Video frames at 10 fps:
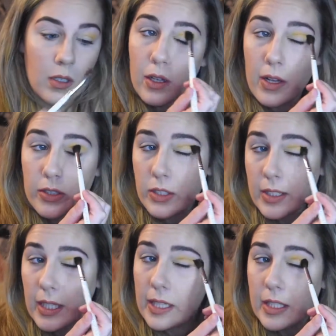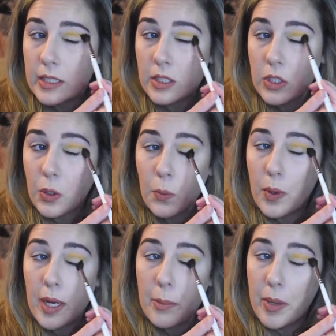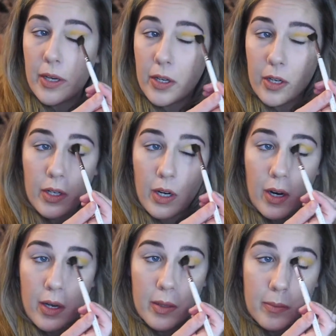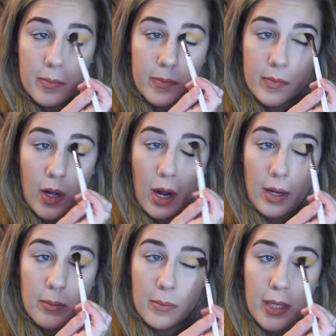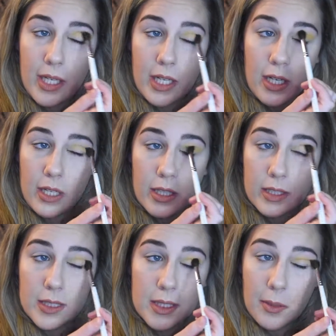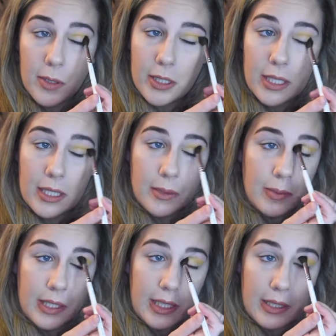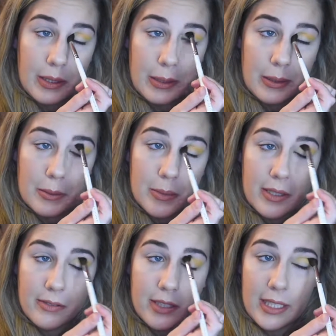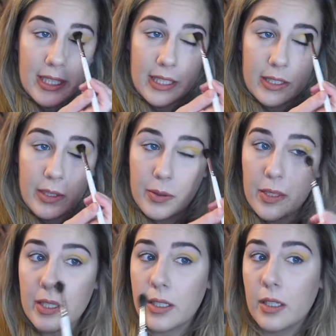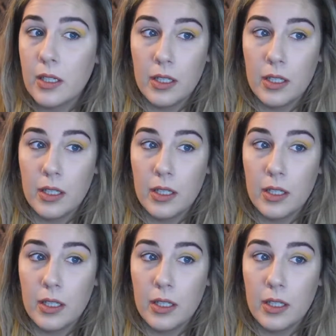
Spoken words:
Colors like this look way better on me in the summertime when I get a little bit of a tan going.